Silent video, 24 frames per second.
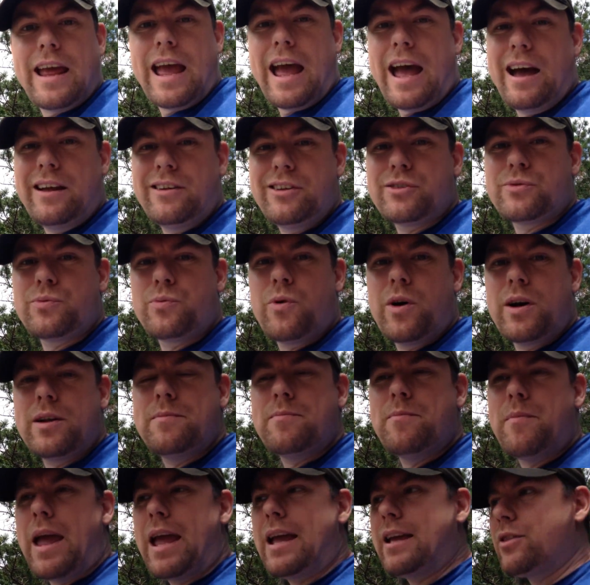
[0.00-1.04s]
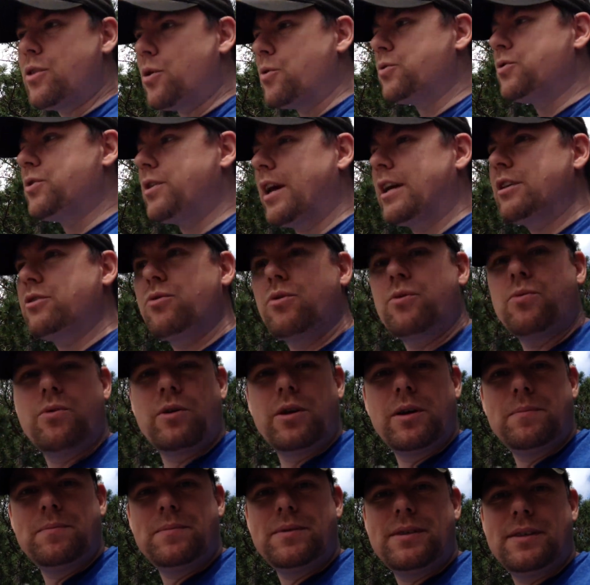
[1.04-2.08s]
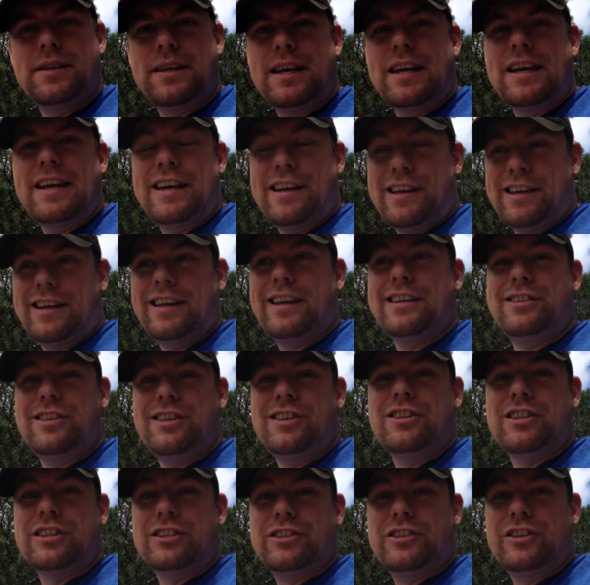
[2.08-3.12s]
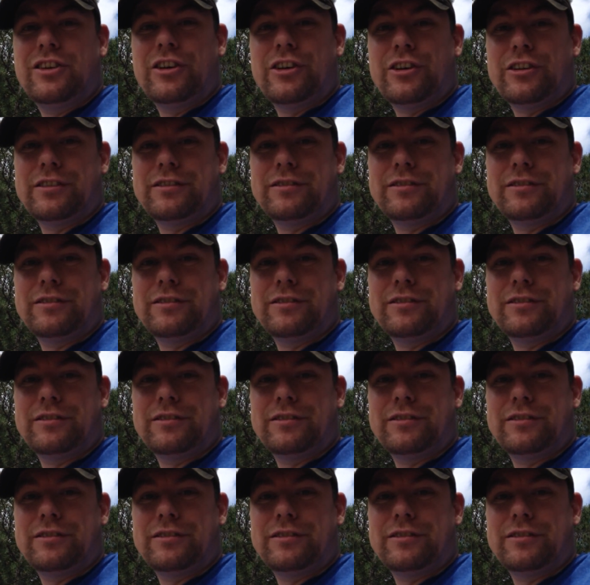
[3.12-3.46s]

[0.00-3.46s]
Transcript: how does one make those nitro worms? It's in the dirt.